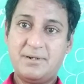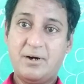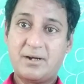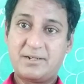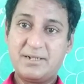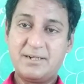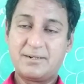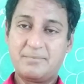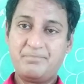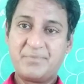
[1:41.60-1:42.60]
or
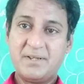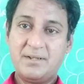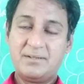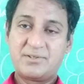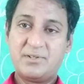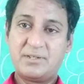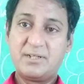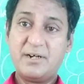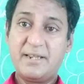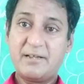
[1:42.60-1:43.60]
turn. So the
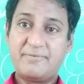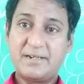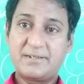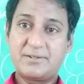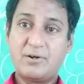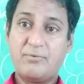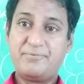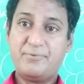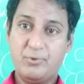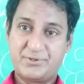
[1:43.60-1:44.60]
turning effect of
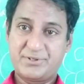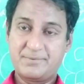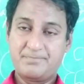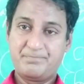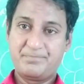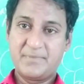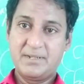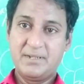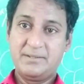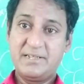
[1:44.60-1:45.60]
force.
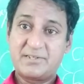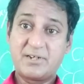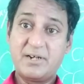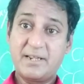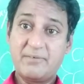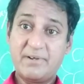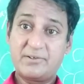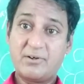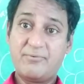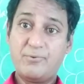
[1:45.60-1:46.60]
This turning
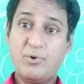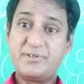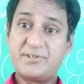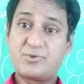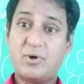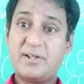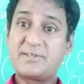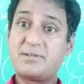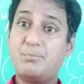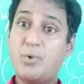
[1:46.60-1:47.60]
effect of force is called
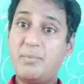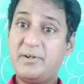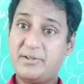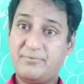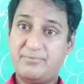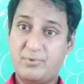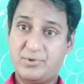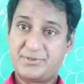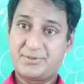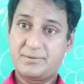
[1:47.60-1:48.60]
as moment of
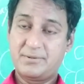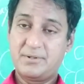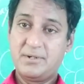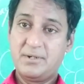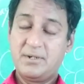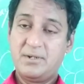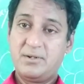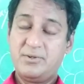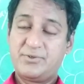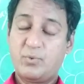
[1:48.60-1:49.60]
force.
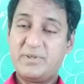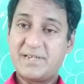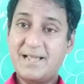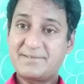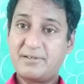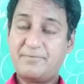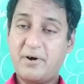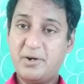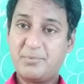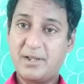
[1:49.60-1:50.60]
So which has the
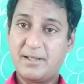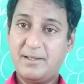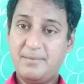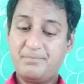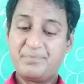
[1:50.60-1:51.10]
formula,